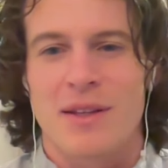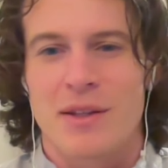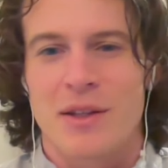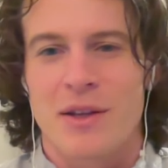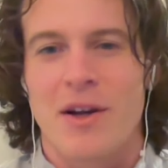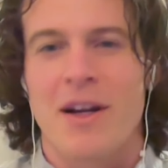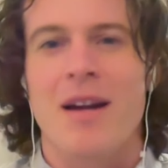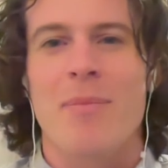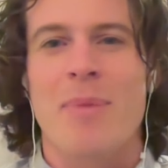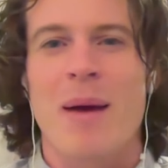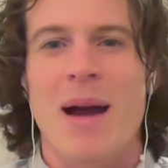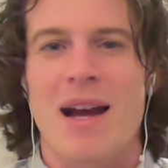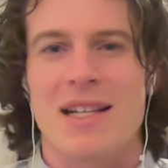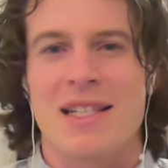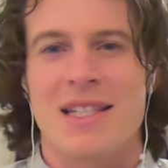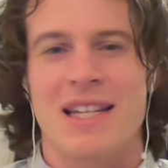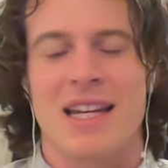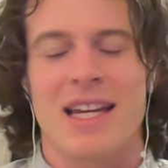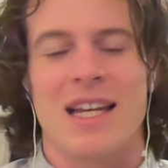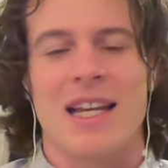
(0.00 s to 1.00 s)

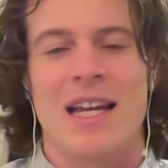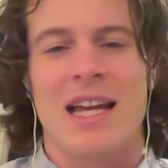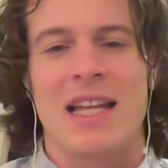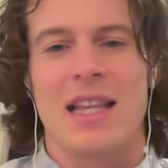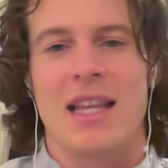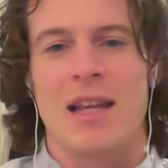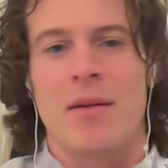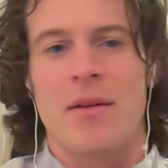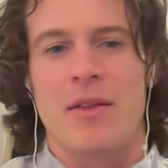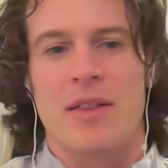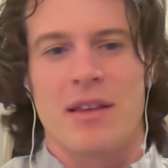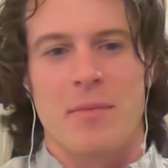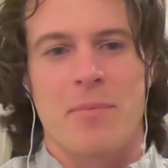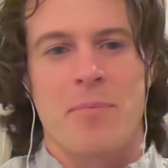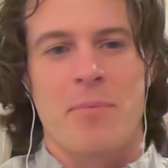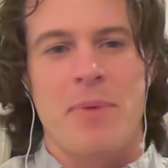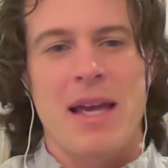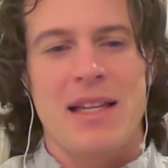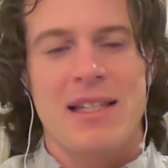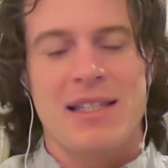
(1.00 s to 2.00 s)
capacity, and the
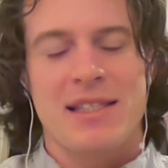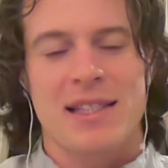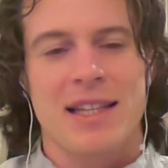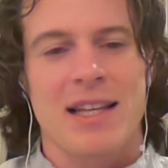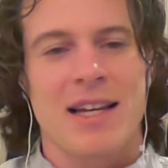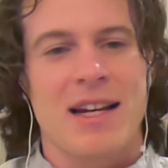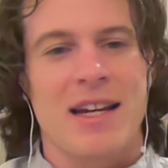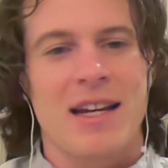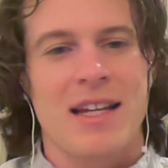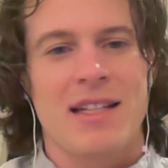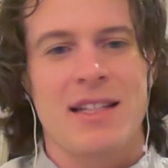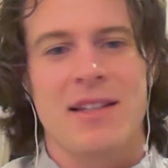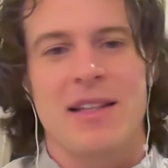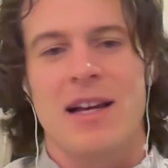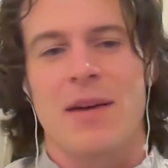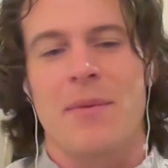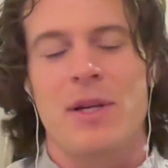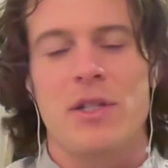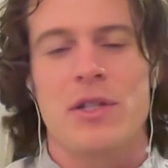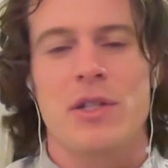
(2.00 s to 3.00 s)
baseline
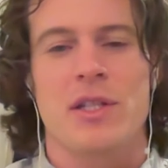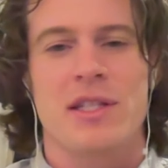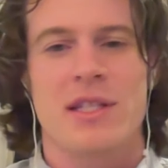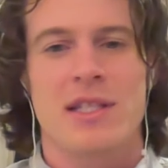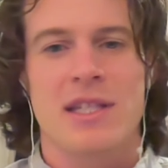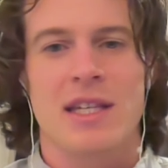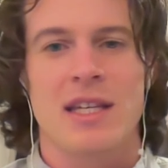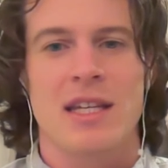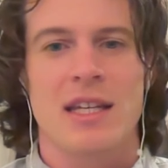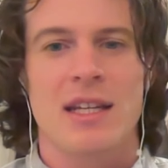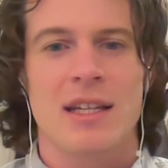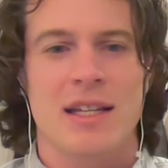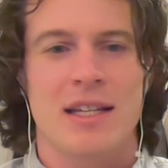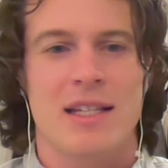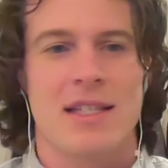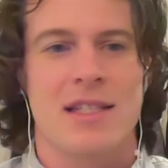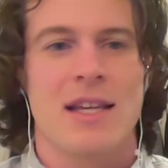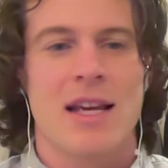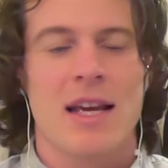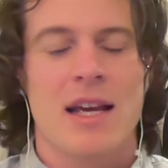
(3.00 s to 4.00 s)
that we should see
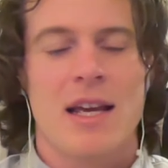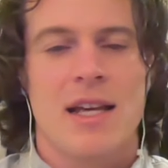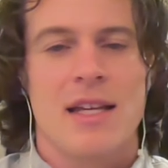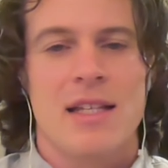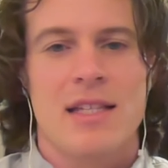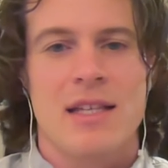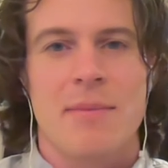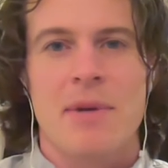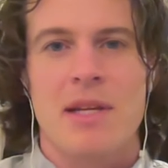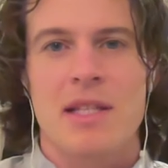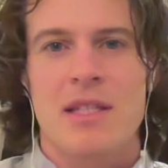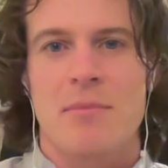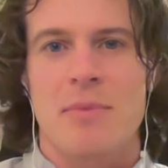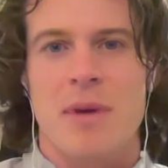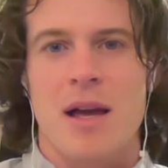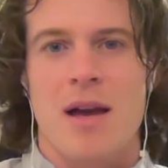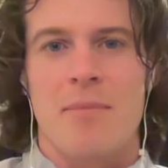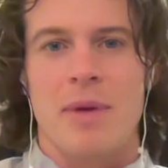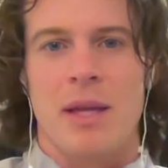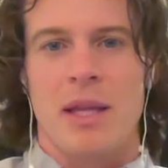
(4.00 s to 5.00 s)
is somebody's
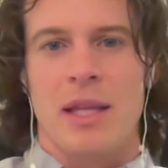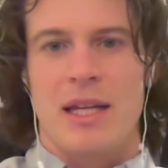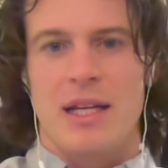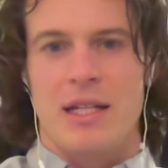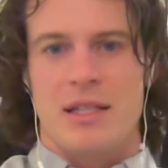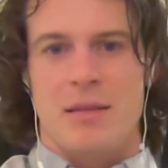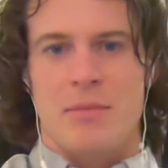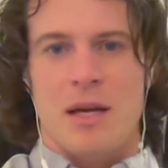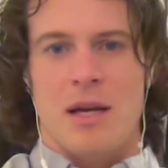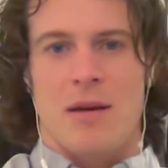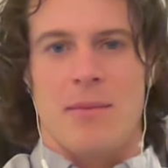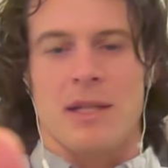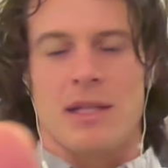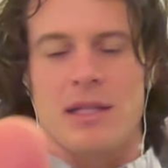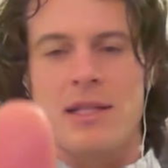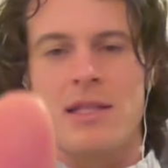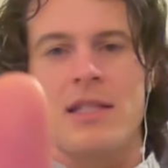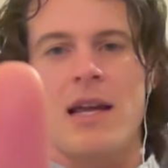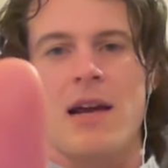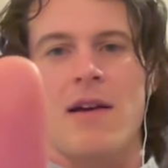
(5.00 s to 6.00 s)
ability to be able to
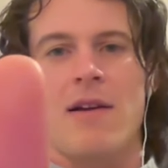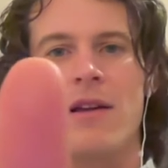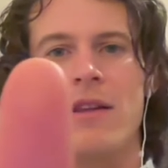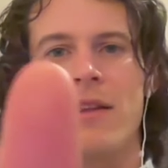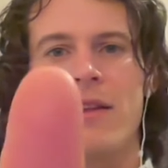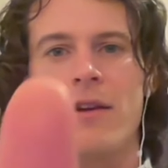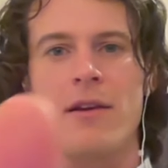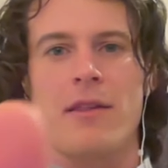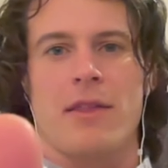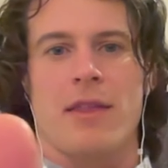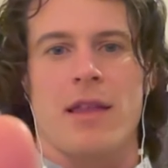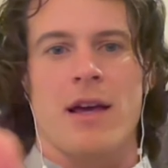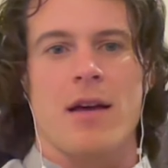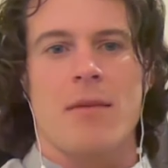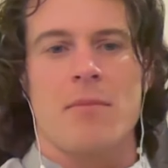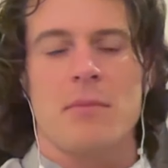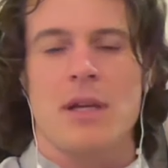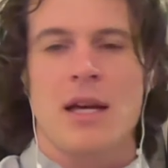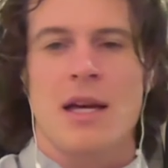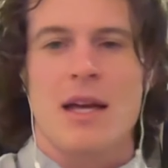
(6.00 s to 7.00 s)
stare at their
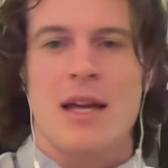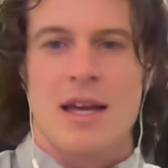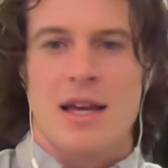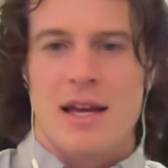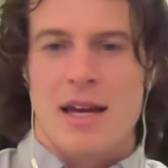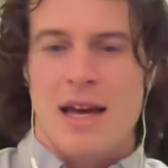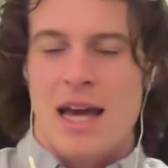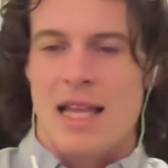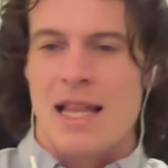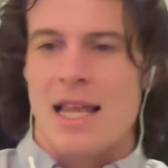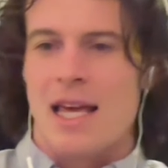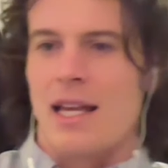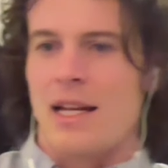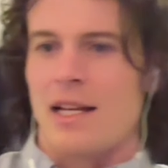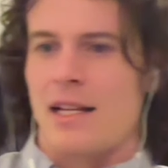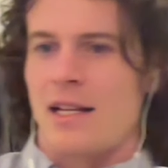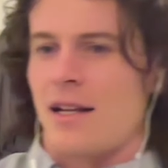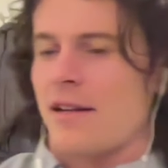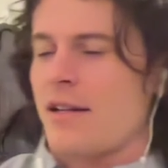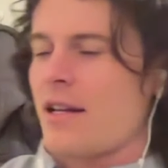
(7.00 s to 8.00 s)
thumb, and then
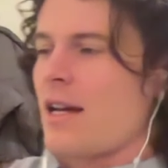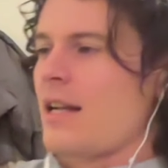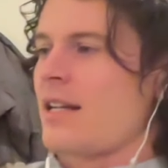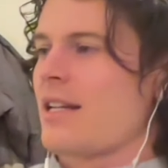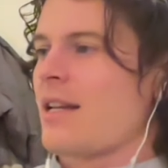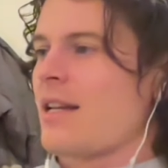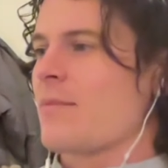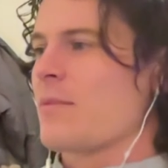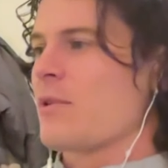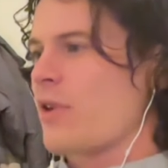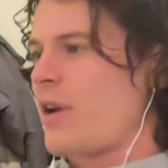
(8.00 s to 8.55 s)
I'll kind of demonstrate